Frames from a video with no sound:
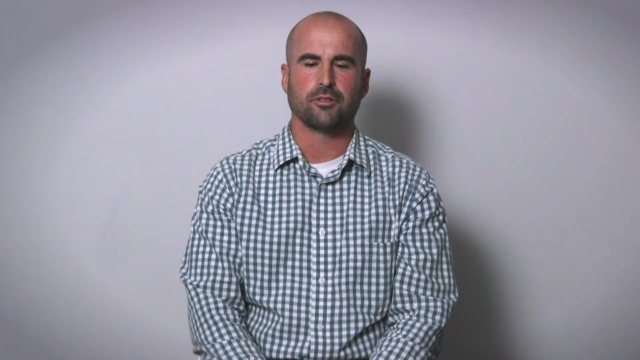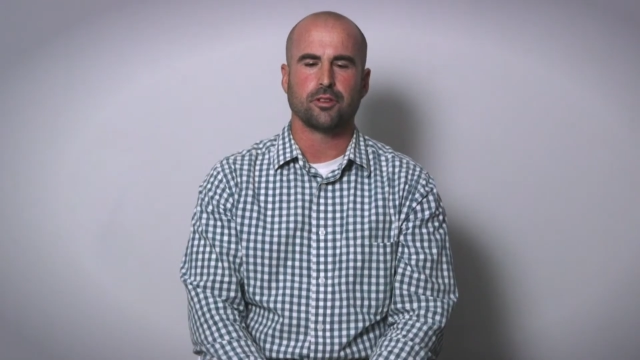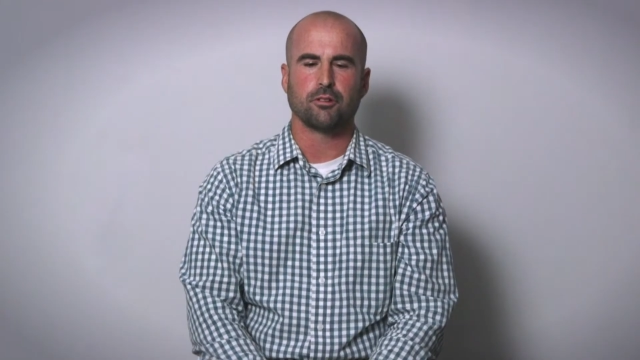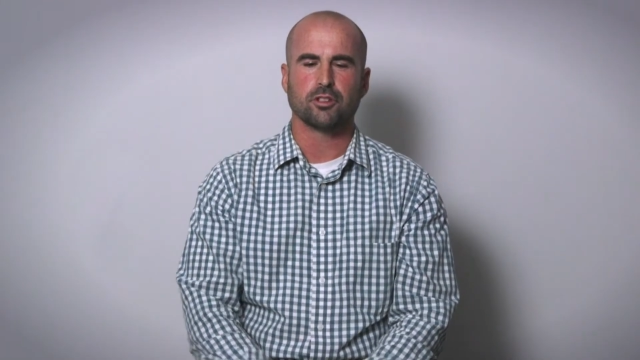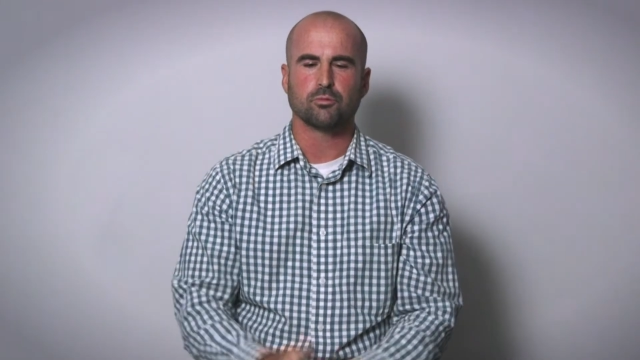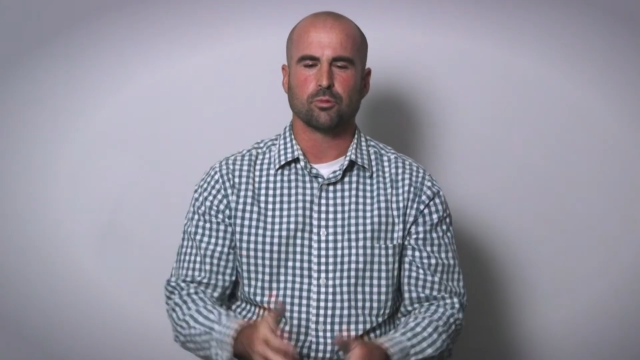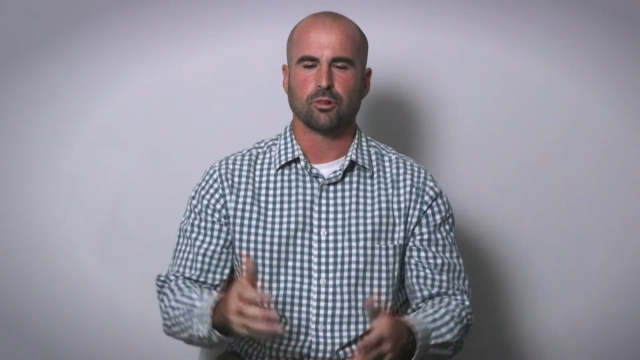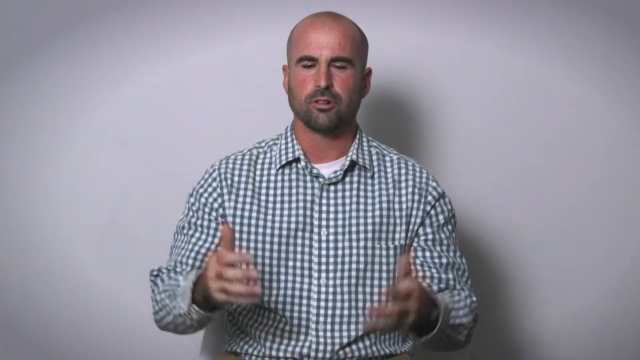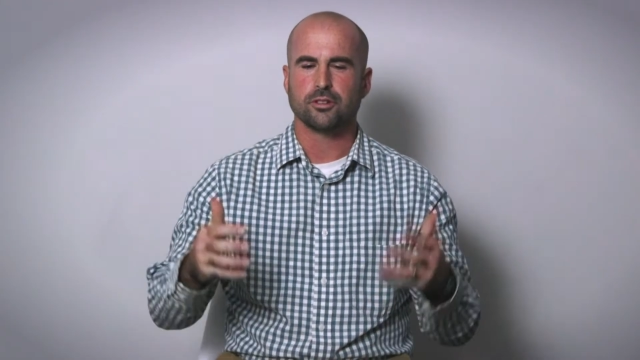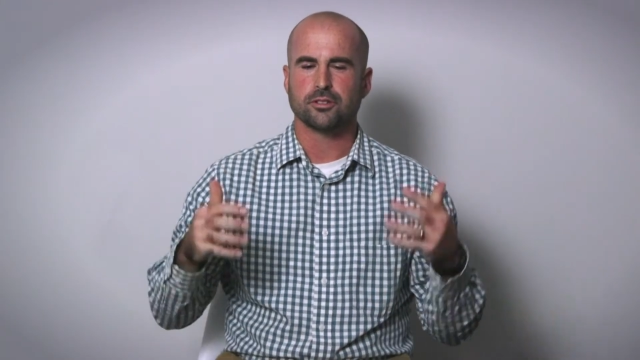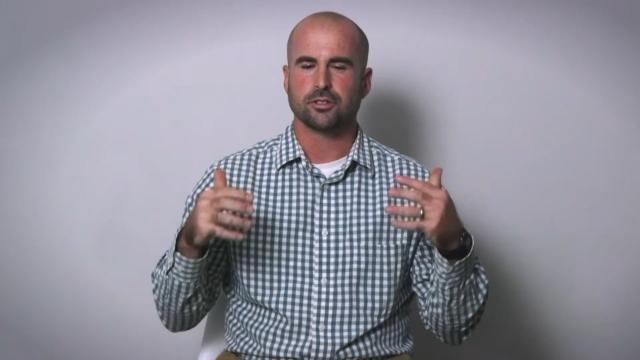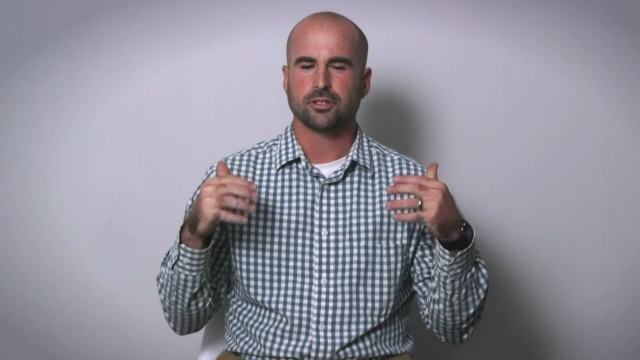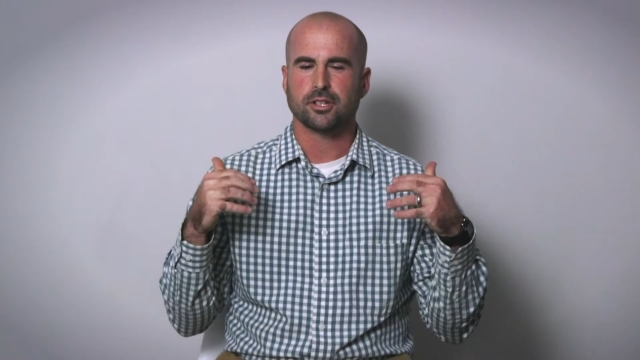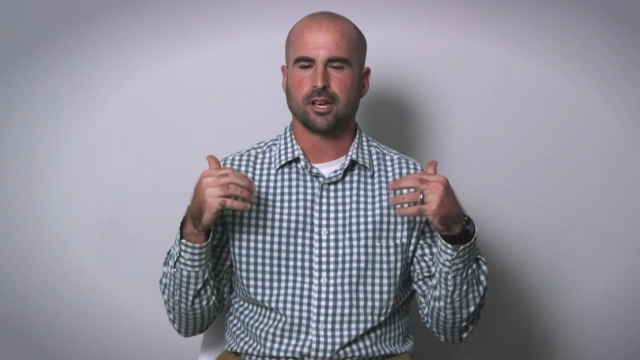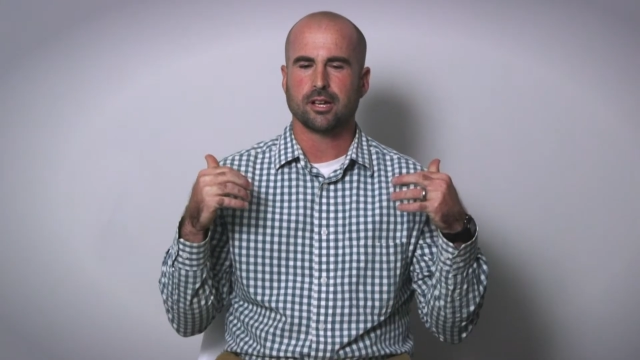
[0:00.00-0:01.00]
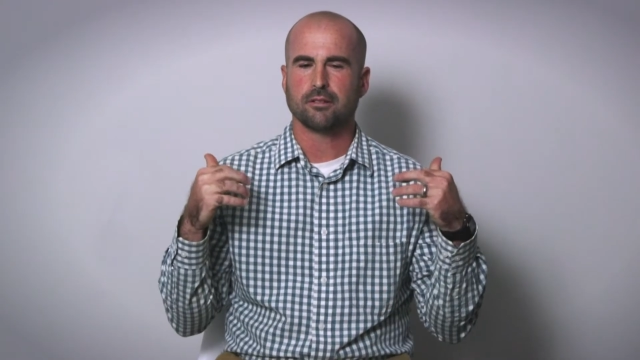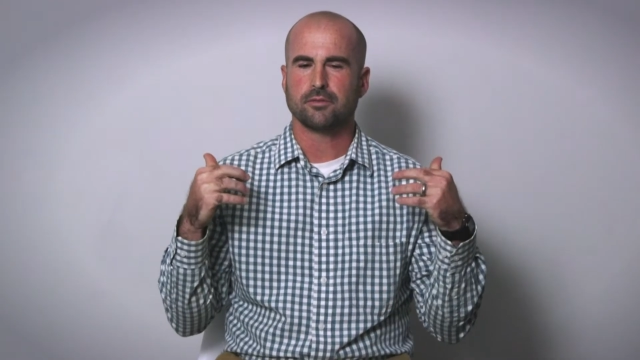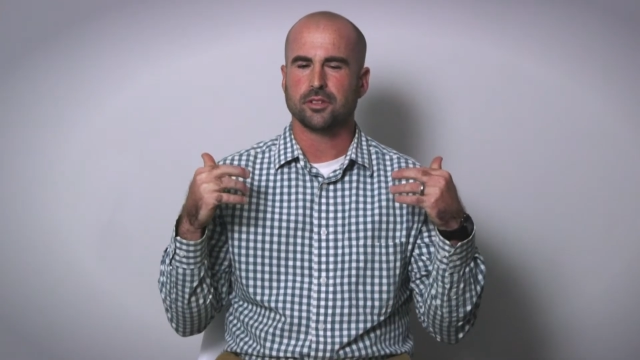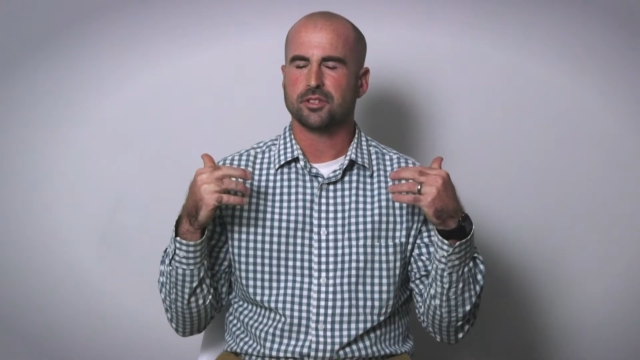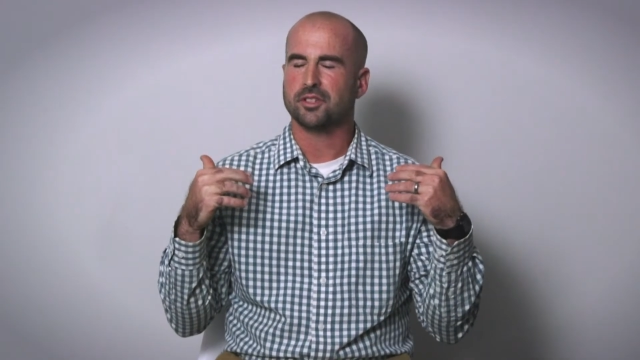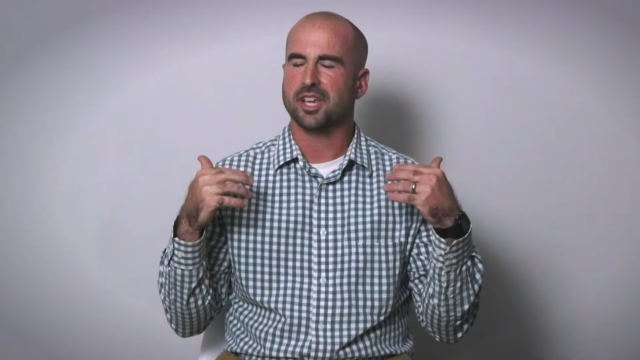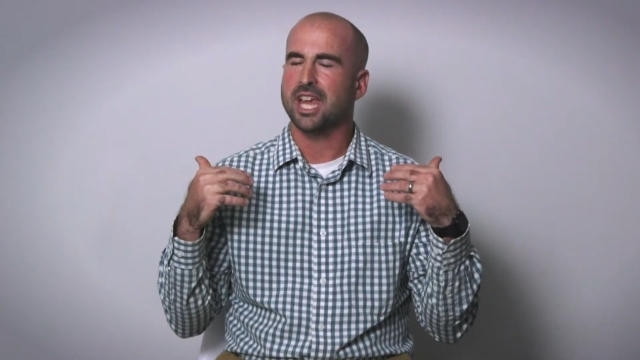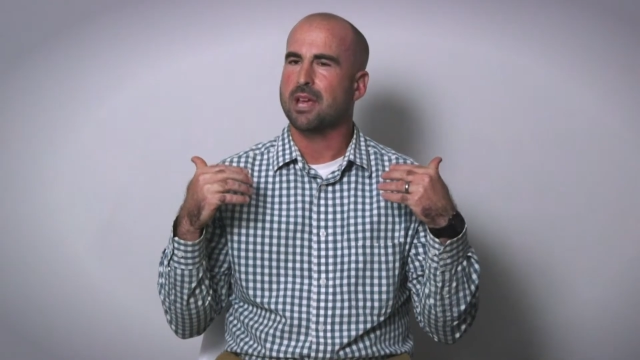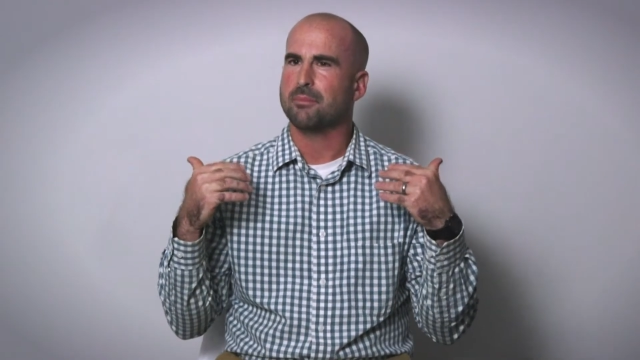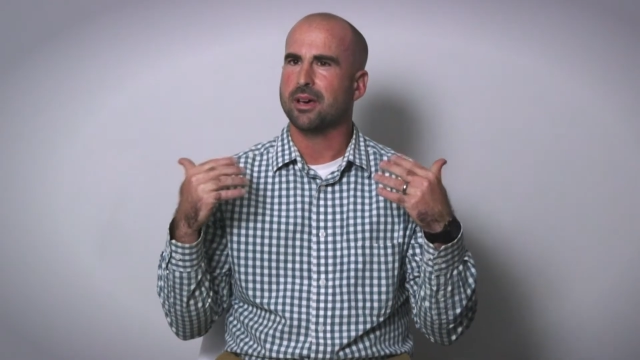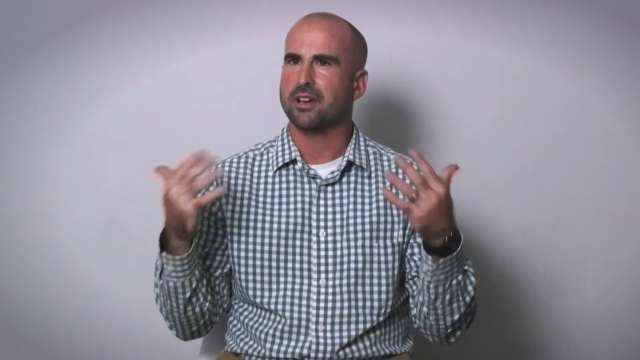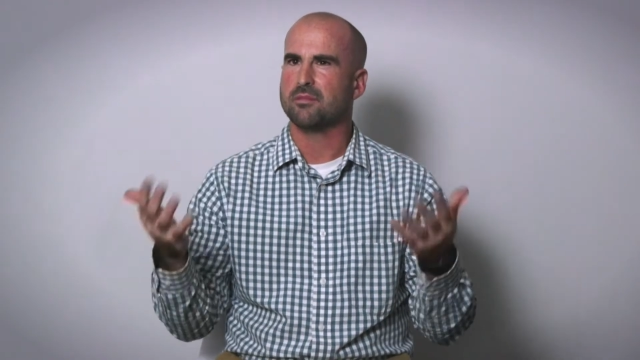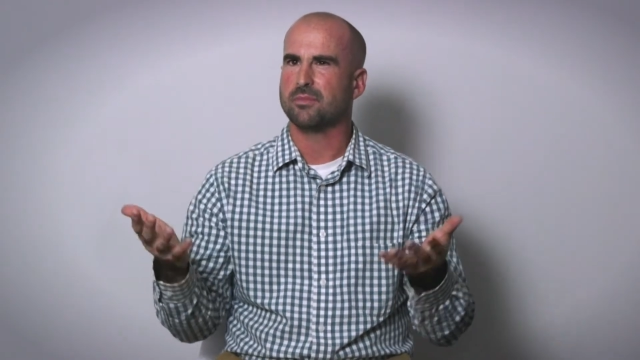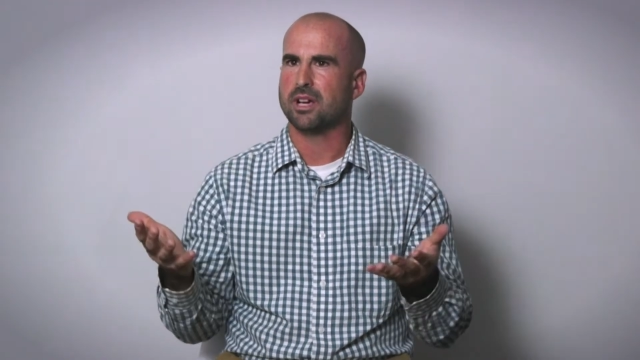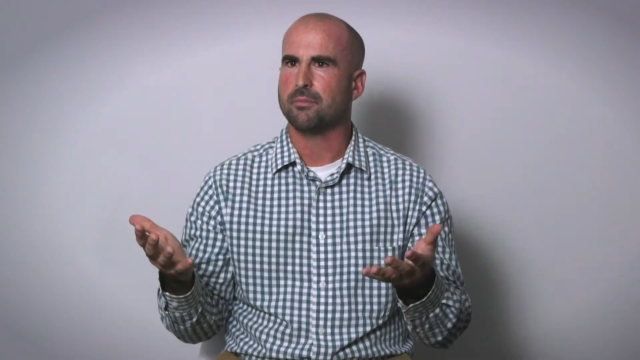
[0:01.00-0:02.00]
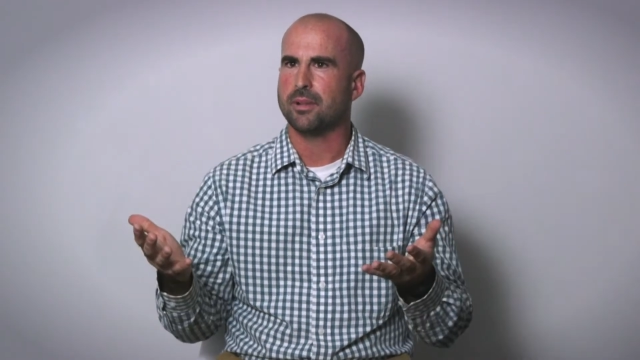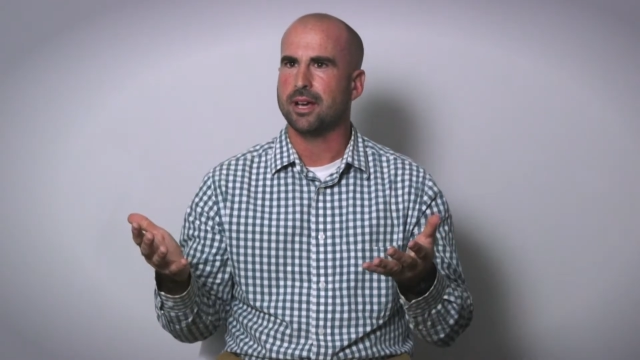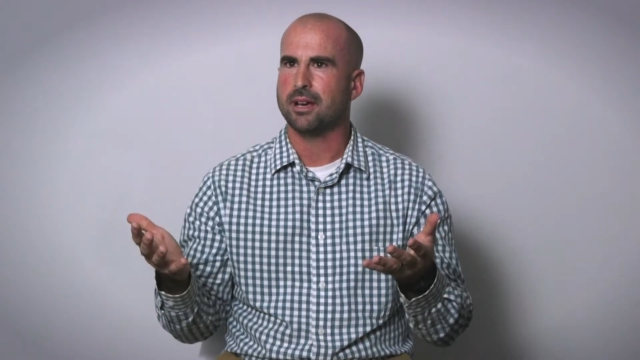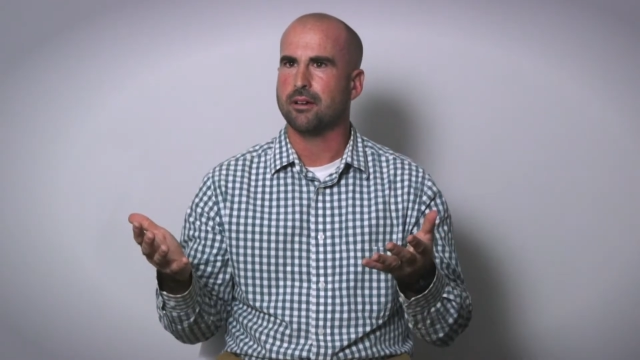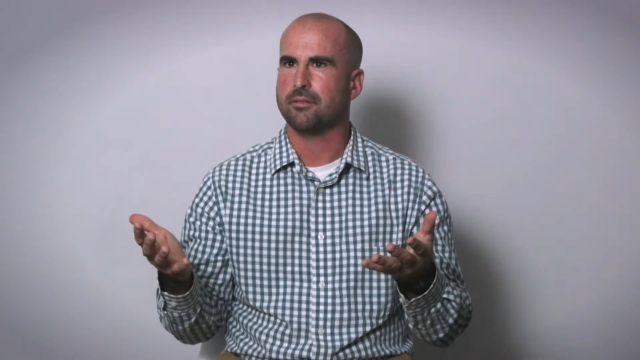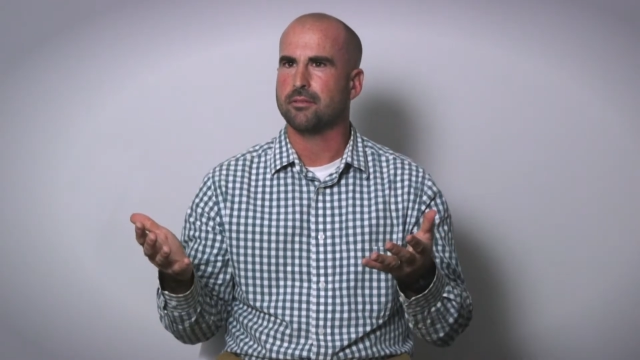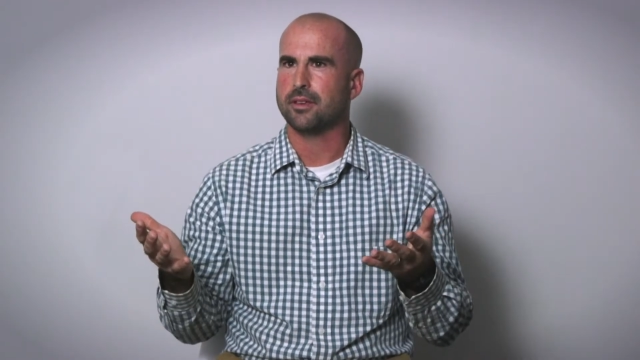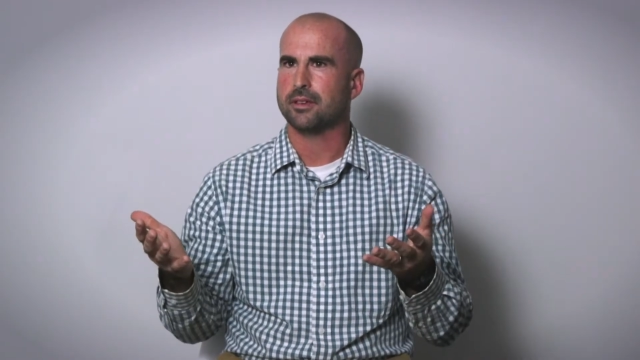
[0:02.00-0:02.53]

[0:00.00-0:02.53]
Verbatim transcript: those words just kind of just came out of my mouth.